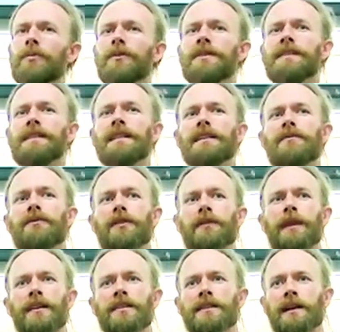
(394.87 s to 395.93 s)
proceed from
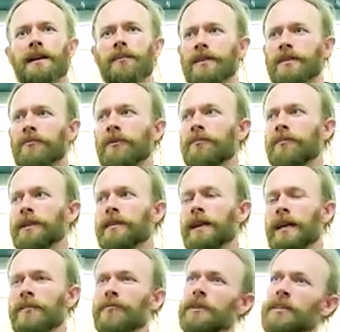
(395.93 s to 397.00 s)
that assumption would be
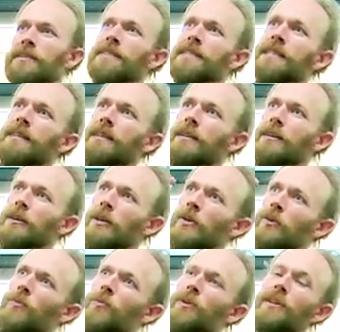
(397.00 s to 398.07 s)
that if we see
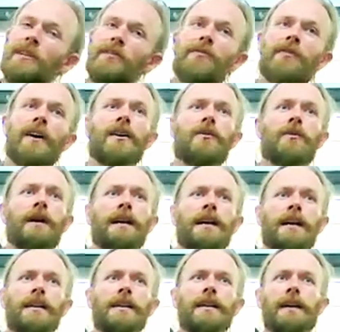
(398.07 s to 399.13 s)
really far
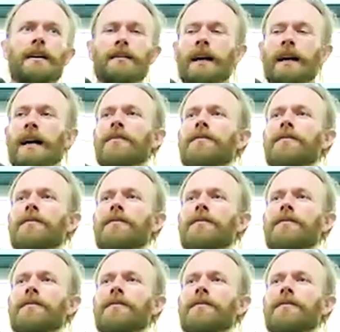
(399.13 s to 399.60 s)
away a lot